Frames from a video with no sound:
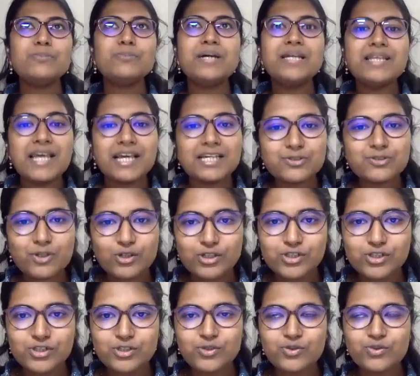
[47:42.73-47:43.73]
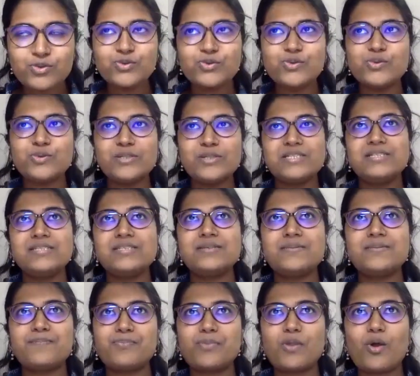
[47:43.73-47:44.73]
So my next question to you is,
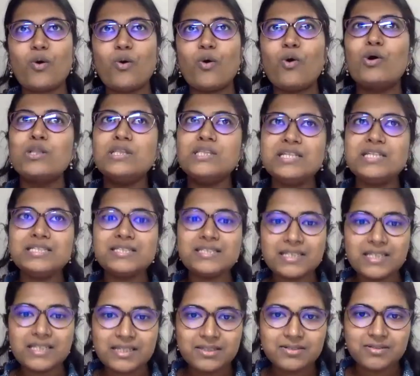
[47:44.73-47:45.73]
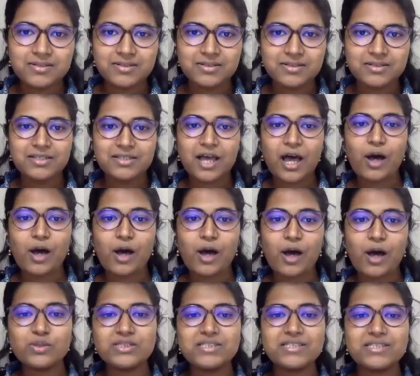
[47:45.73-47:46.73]
all these years,
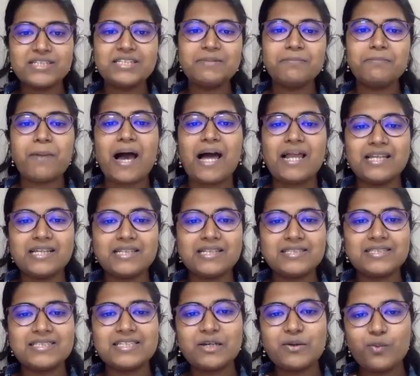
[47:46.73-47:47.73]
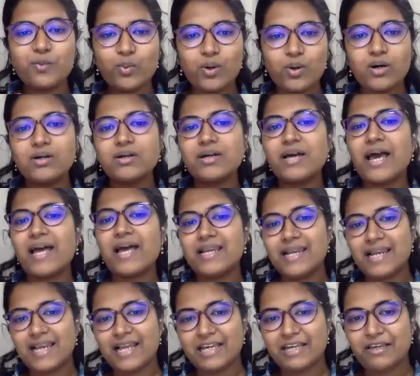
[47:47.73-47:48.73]
how was it balancing work
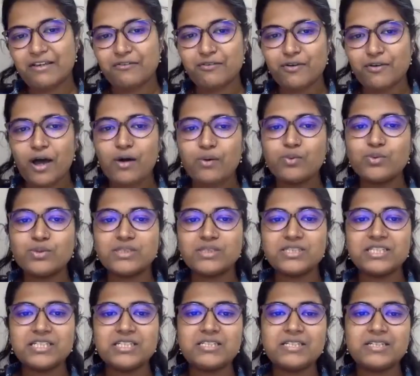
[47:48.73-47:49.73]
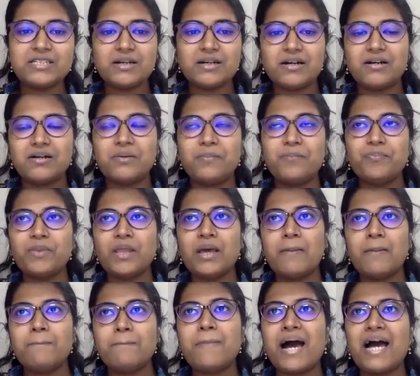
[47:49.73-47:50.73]
and life? How was it
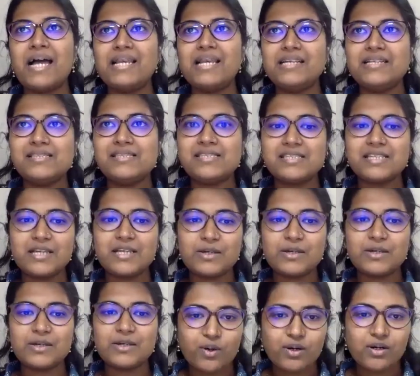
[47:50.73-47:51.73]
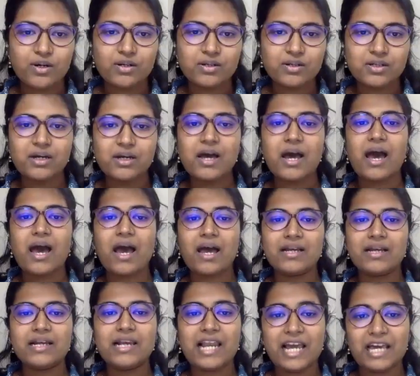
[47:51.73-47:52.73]
balancing work
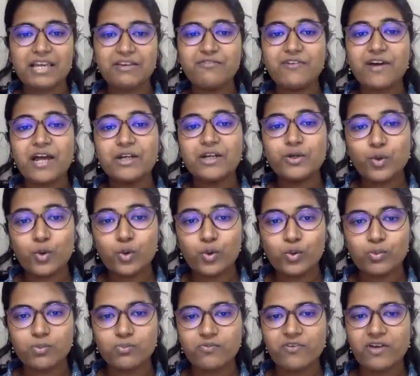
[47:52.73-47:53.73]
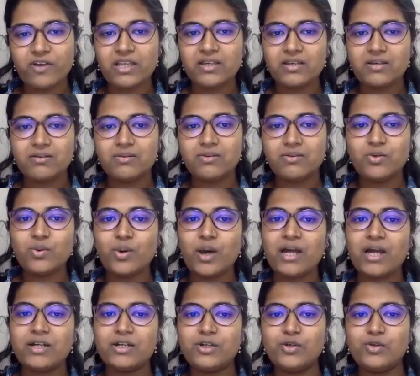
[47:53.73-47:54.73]
and life at home when you
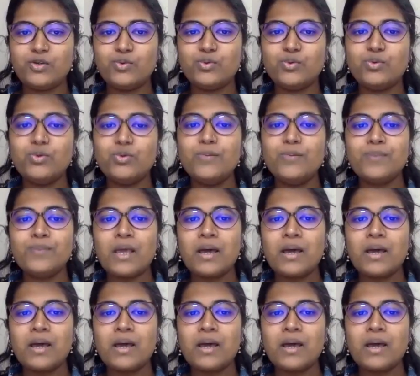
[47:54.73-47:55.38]
had to